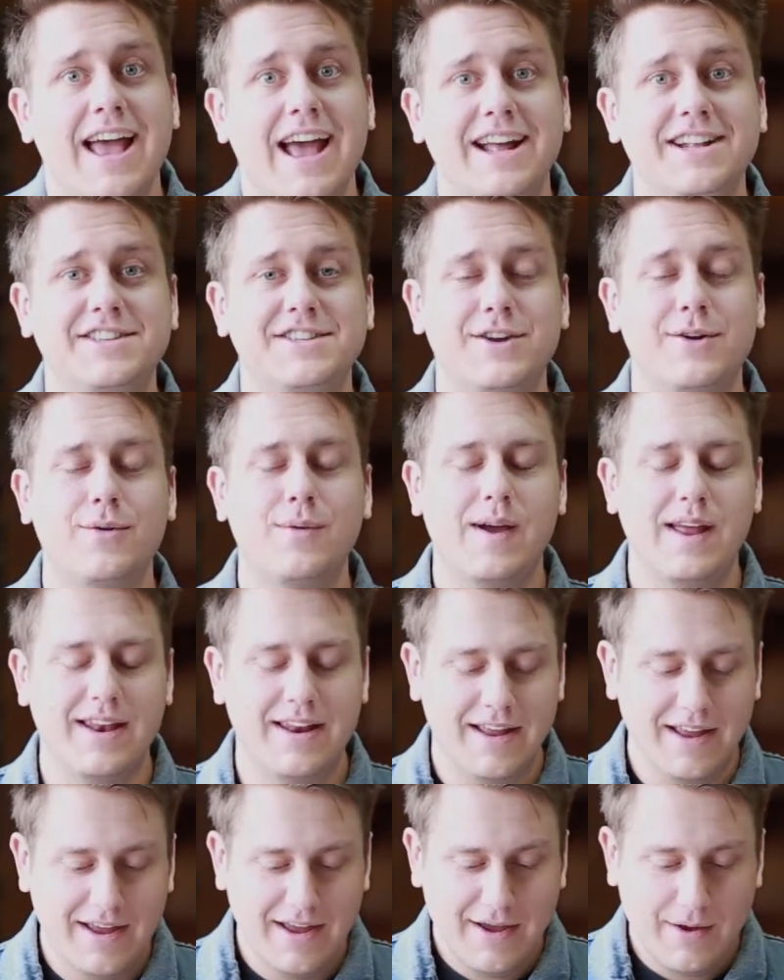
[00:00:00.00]
And so
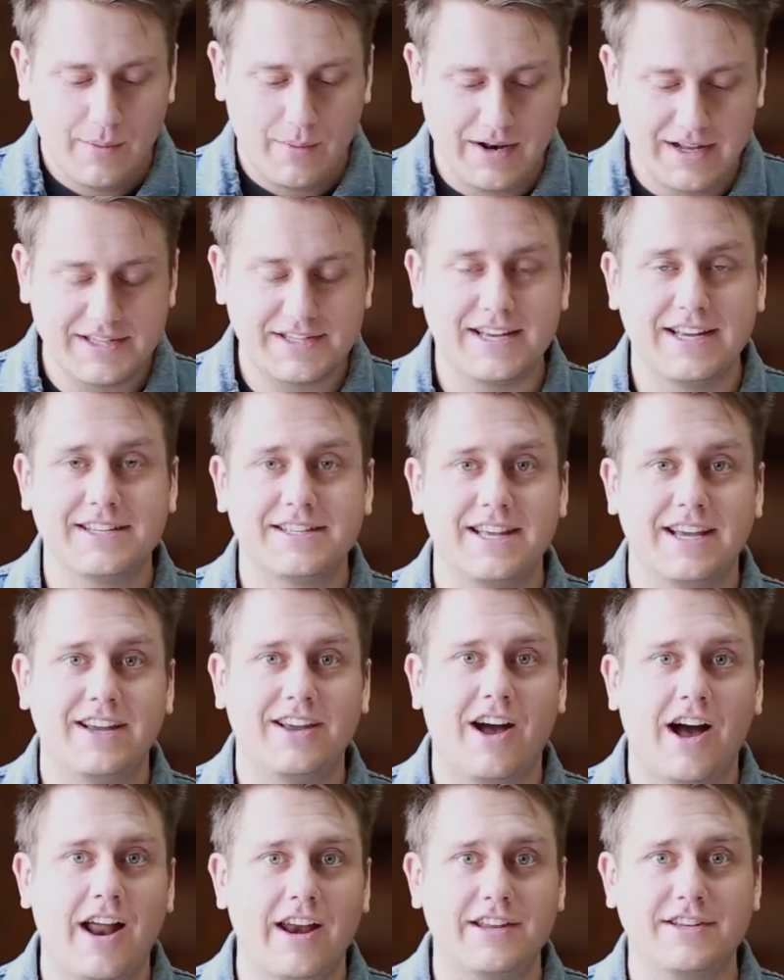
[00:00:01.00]
when it says that
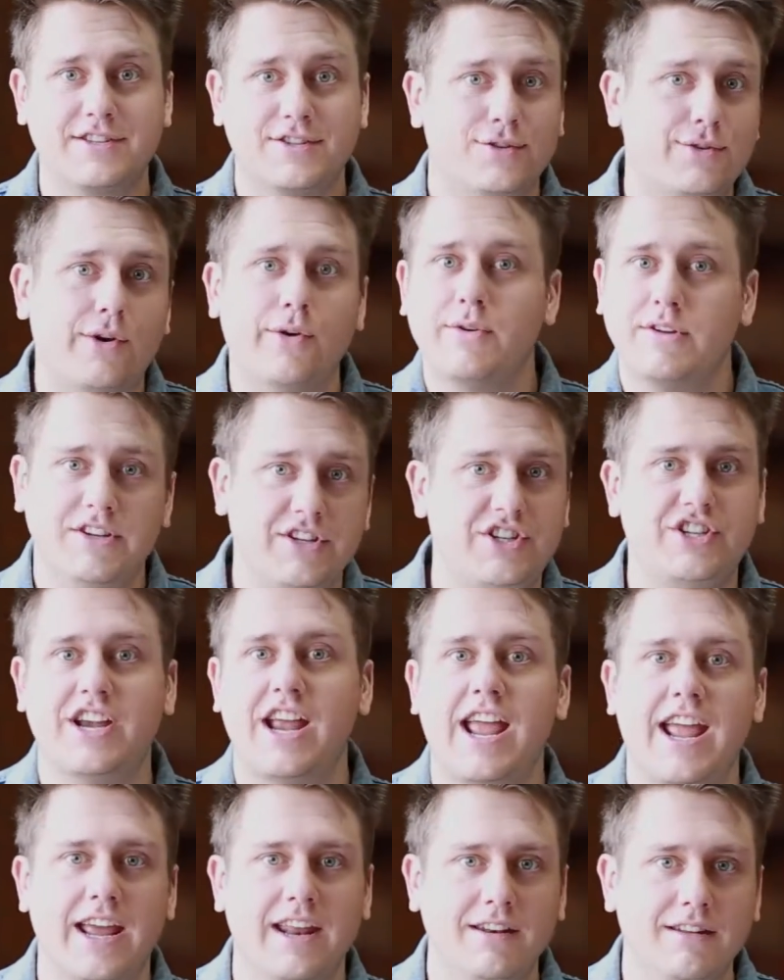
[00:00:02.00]
God is throwing
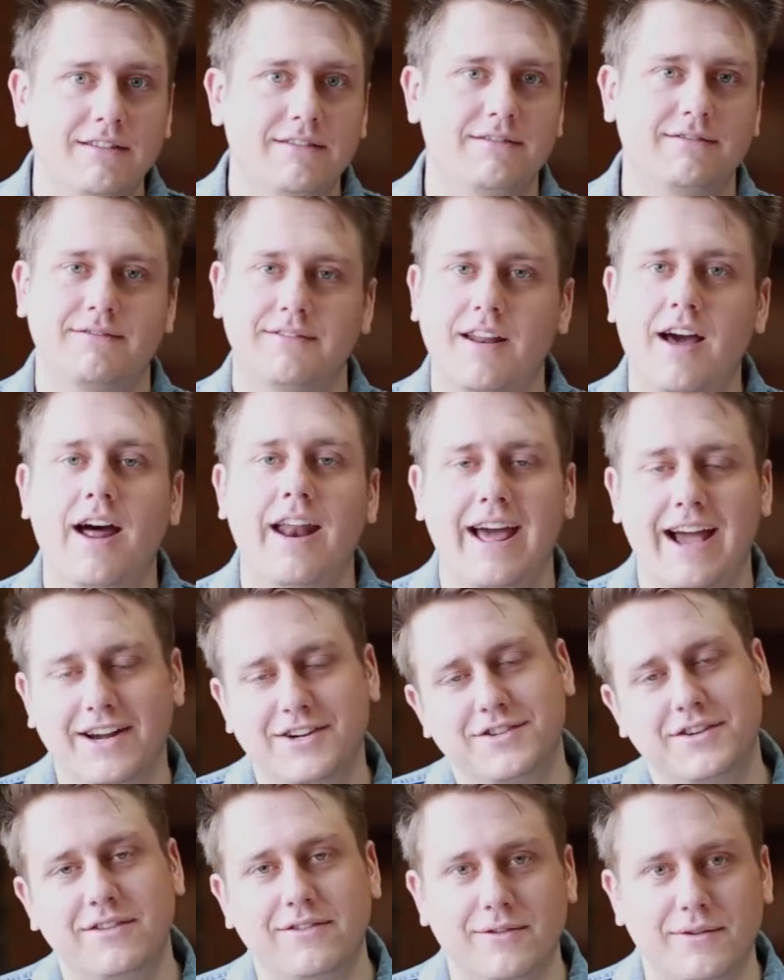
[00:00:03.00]
shade, not
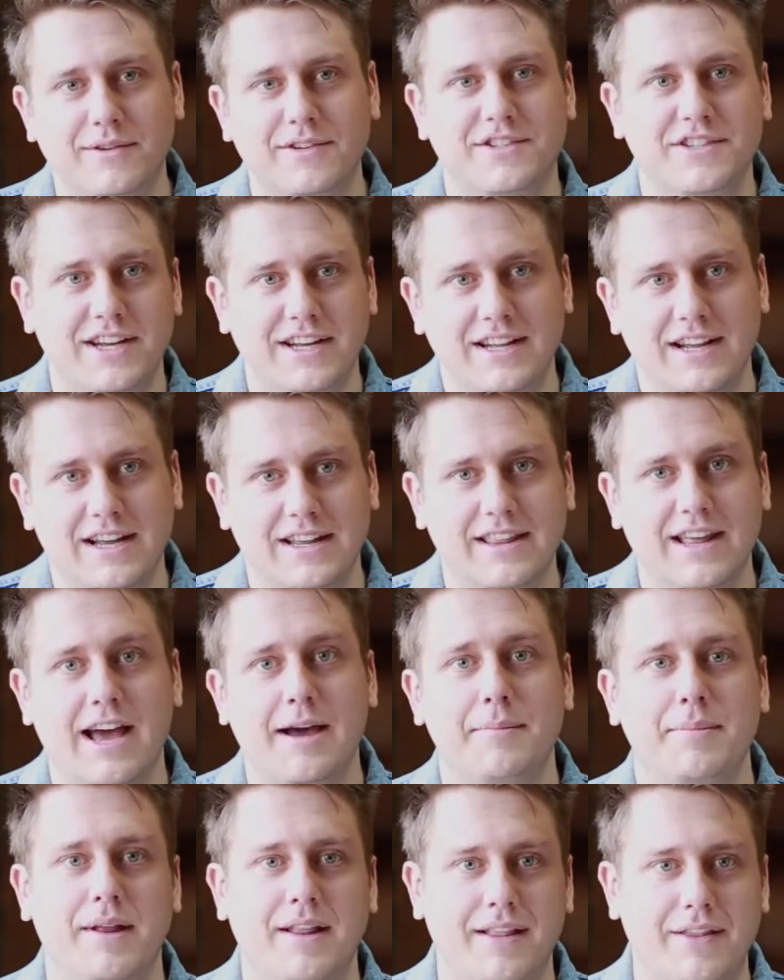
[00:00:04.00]
actually throwing shade like
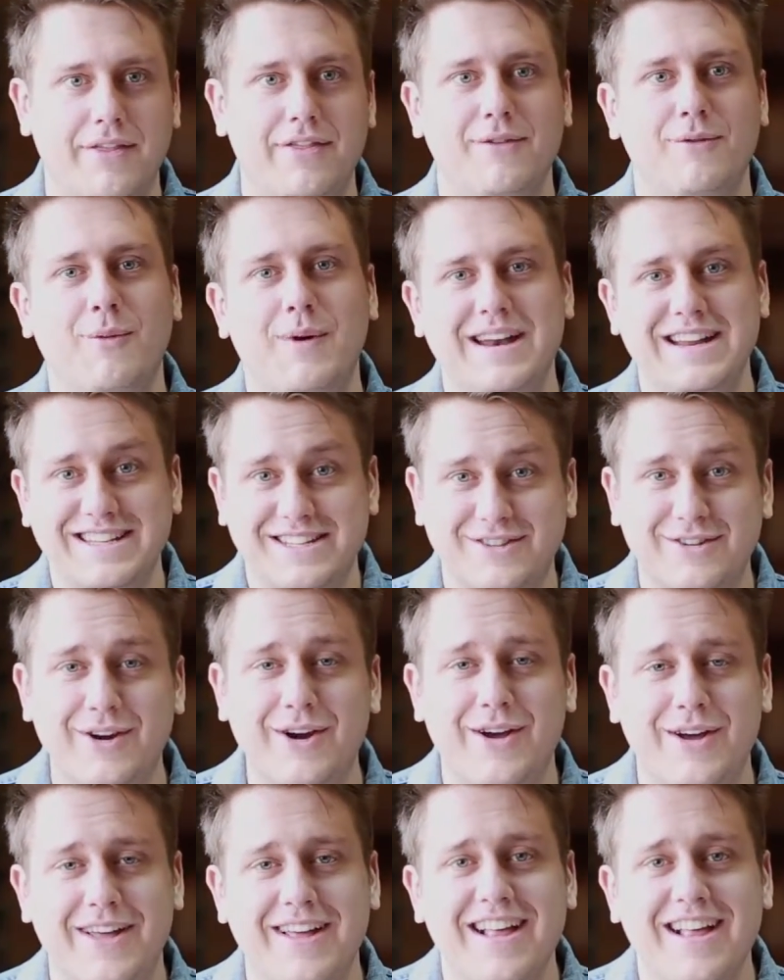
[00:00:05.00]
that, but when he's